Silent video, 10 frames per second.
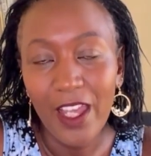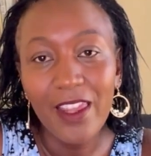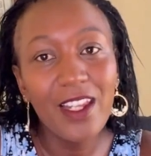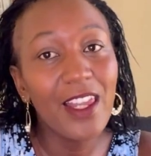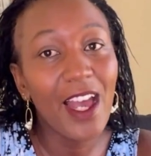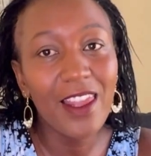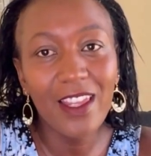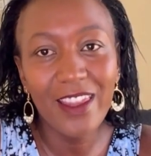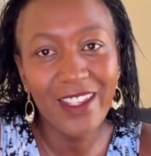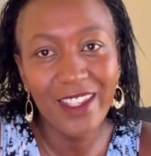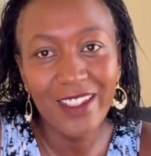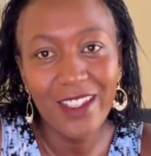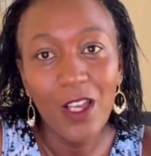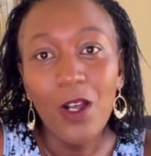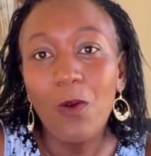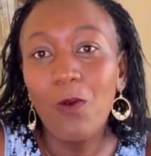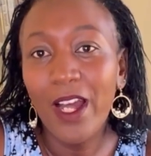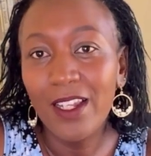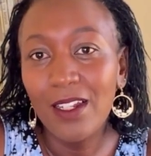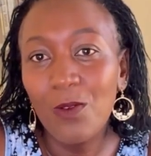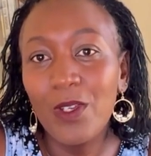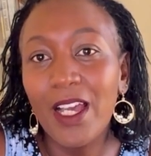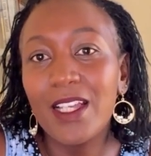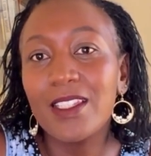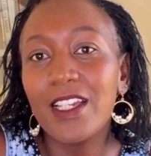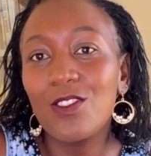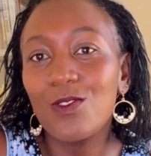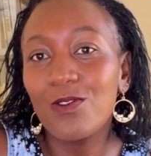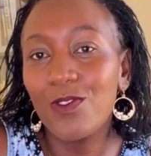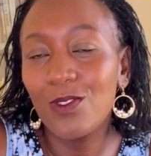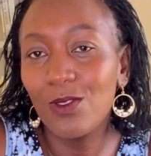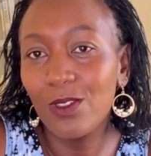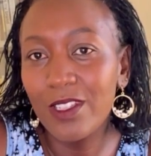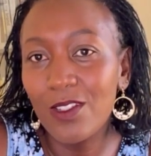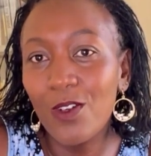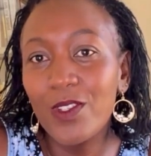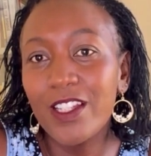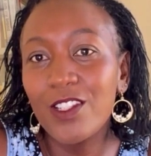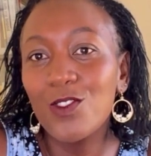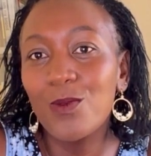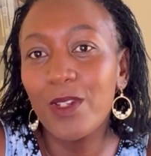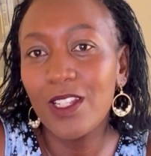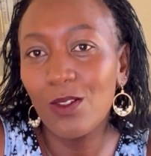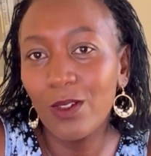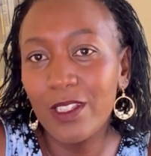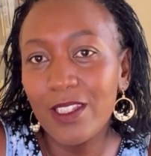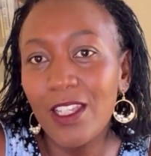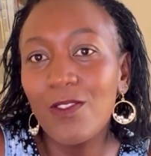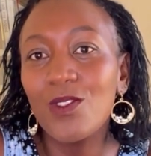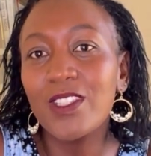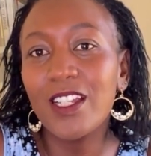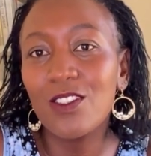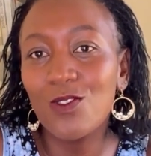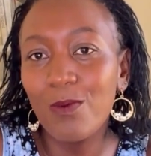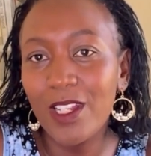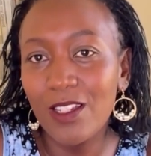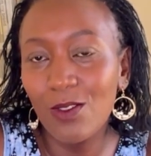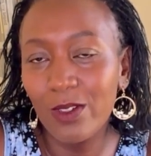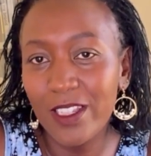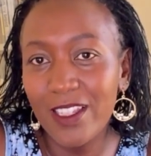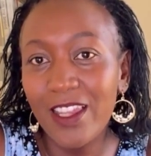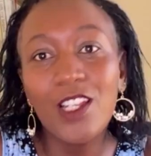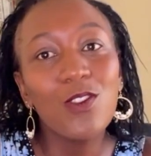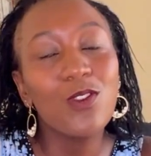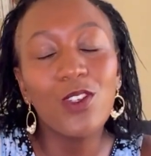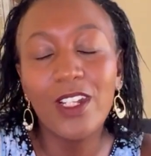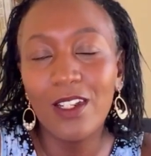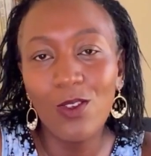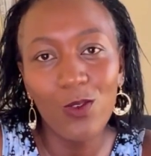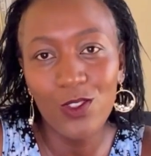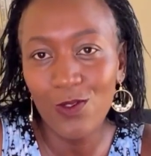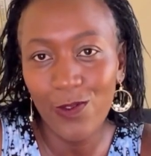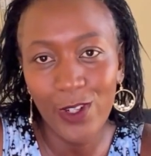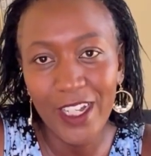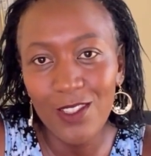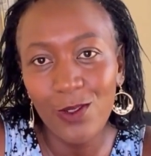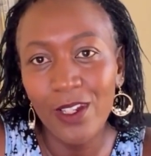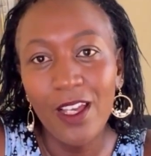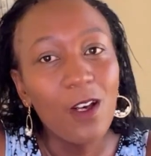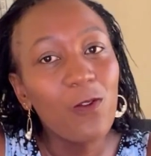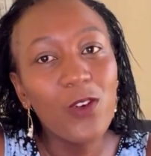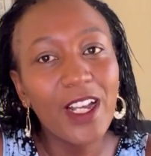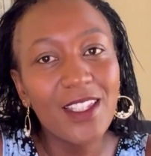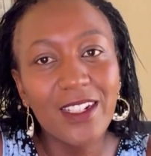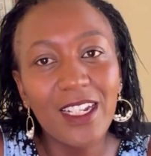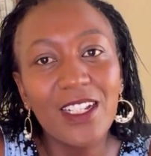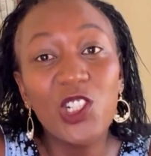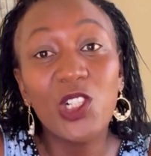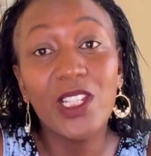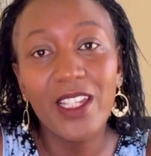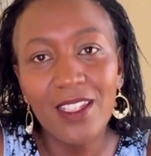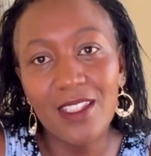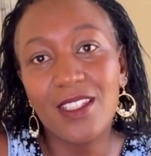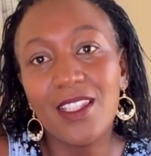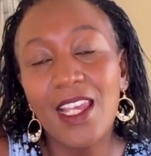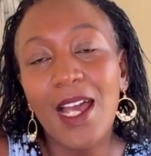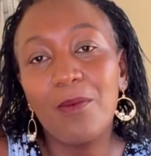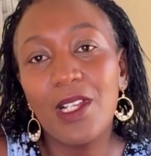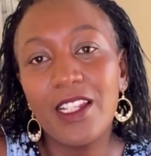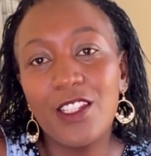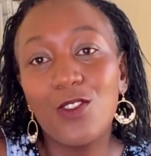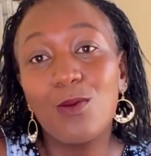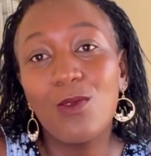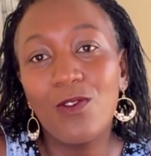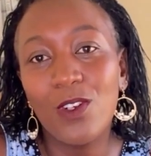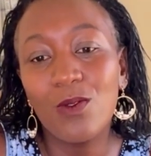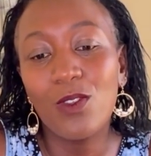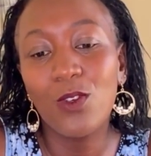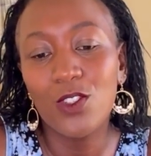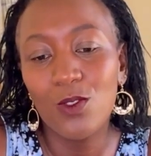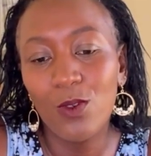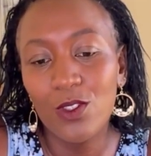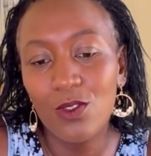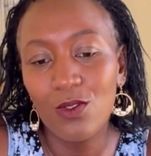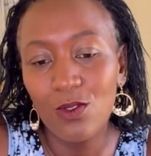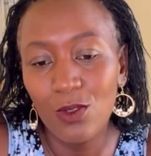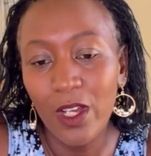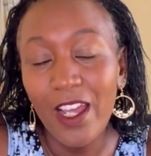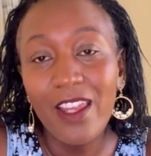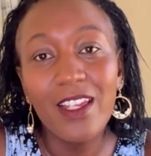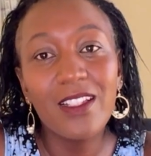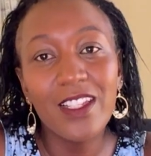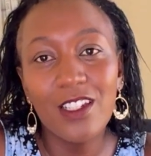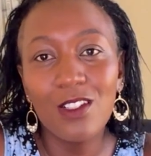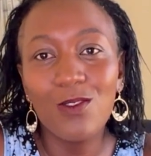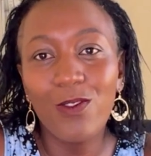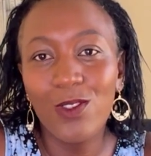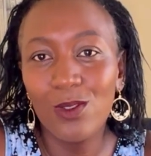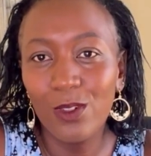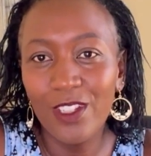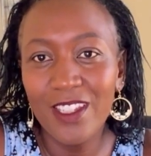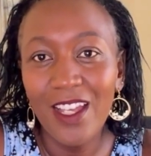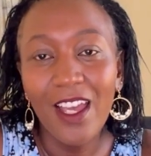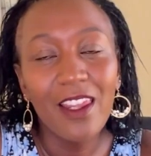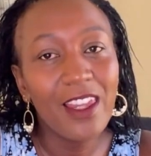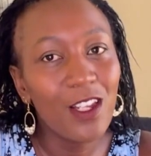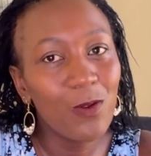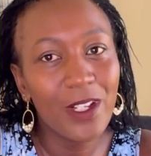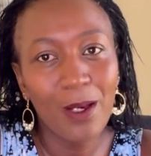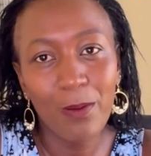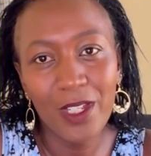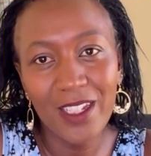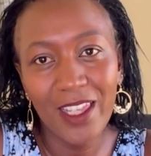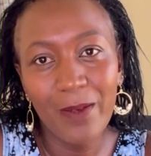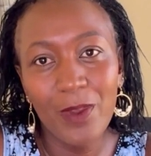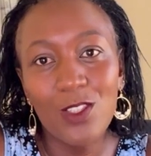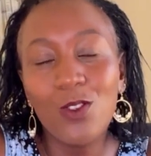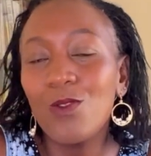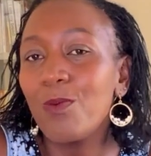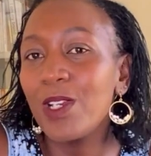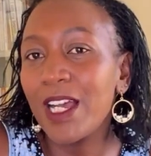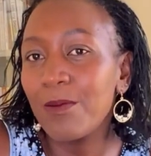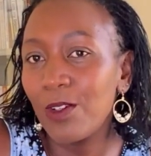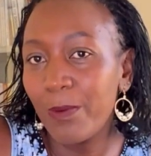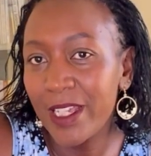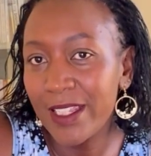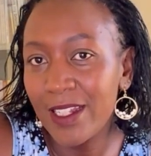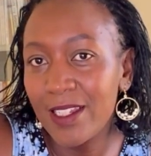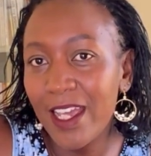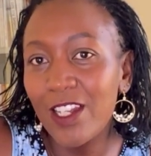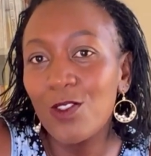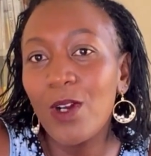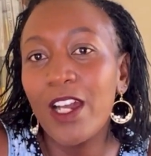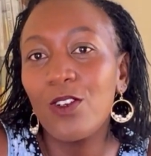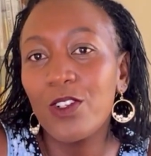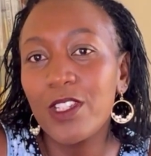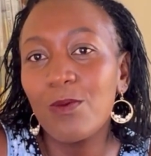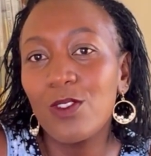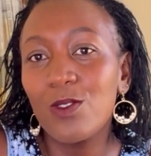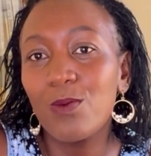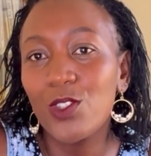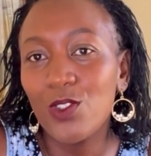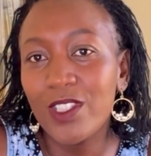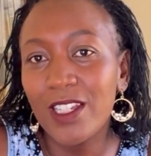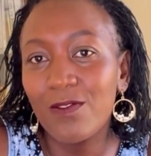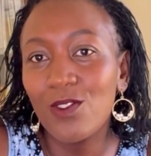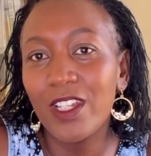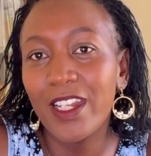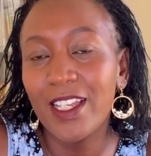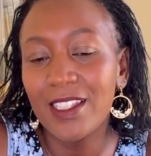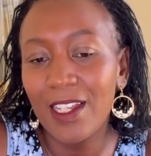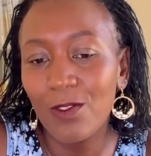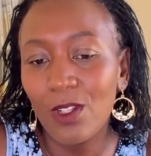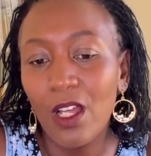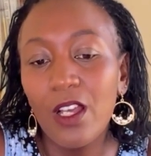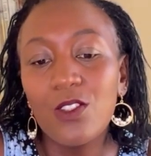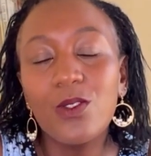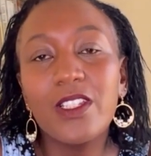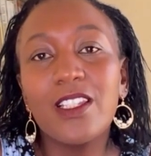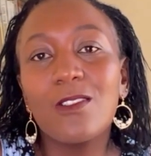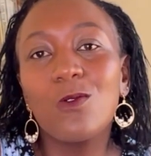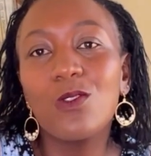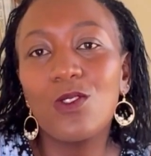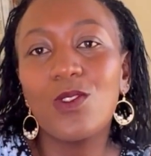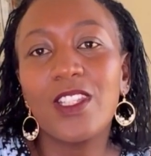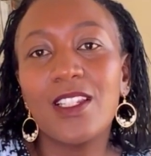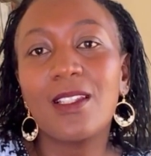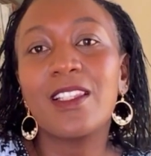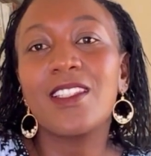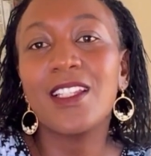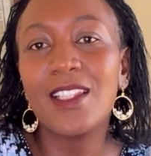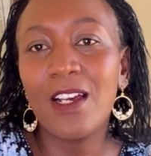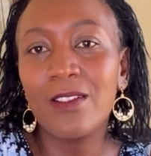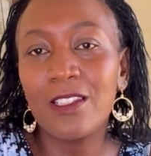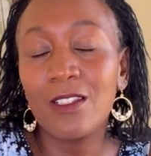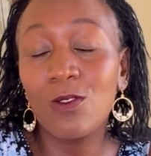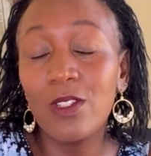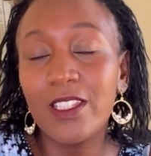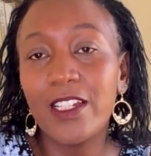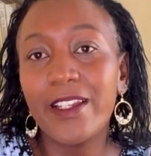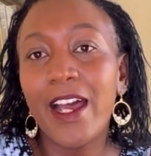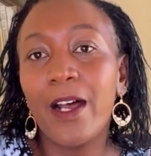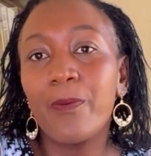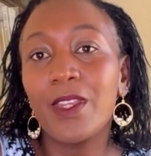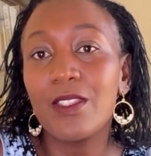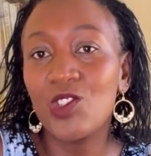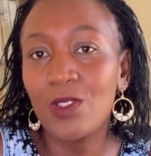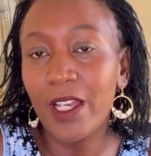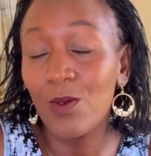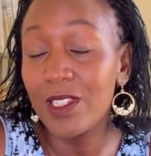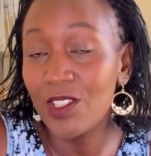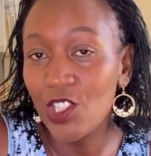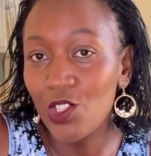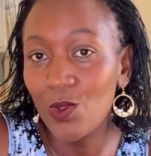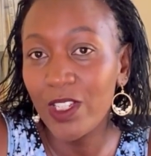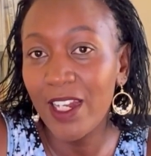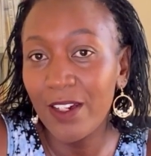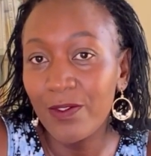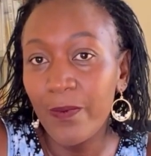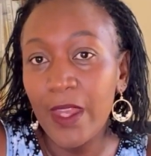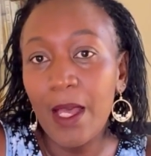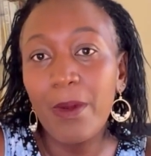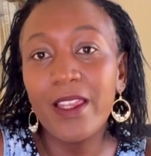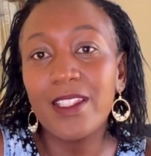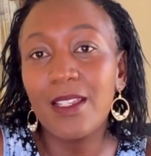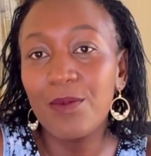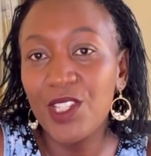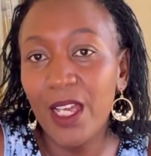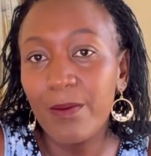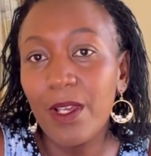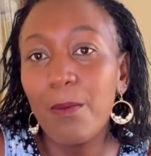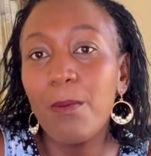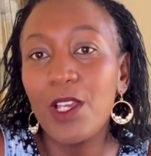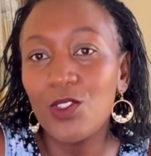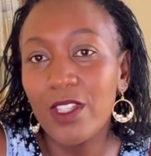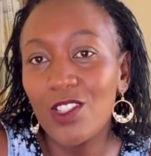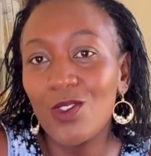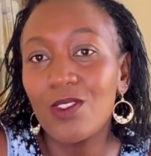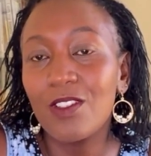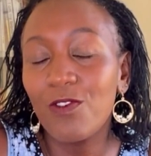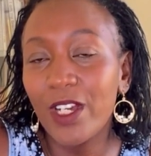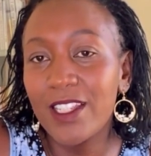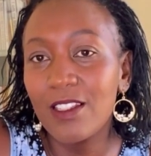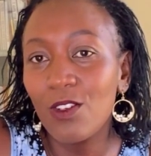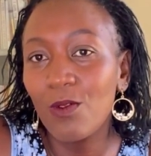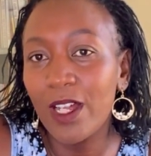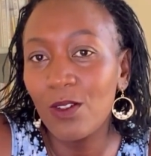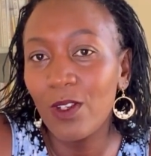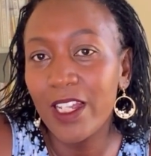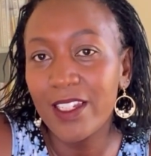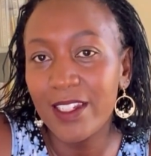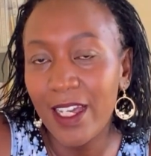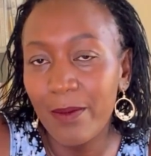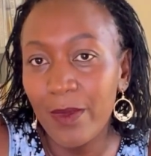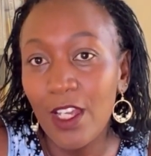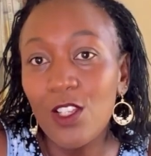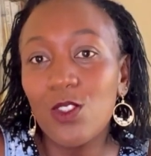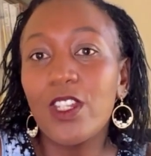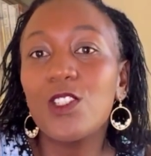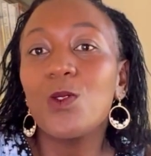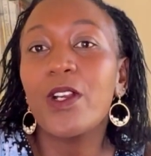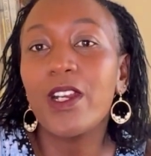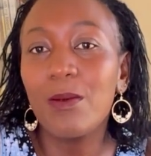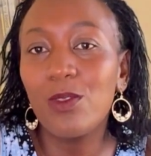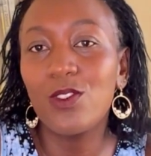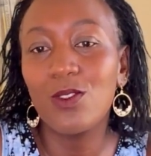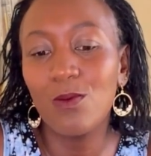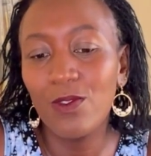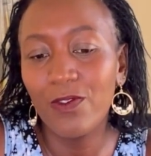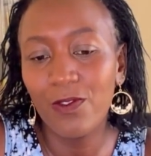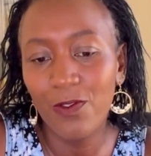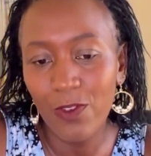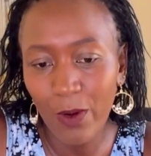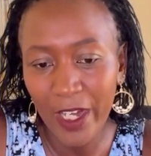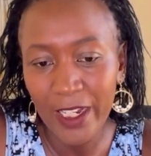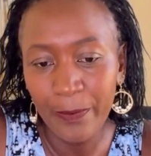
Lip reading: Then the other thing is, one, we set too few goals, or we too many goals. If you set too many goals, then you don't know what to focus on. Focus really creates the ability to move on with what you want to do. Then setting too few goals, then you end up meeting them. So you become complacent and you are not able to push yourself to the next level. So it is good to set just goals that they will stretch you enough. But at the same time, make sure that you're focusing on one goal at a time so that you are able to move forward.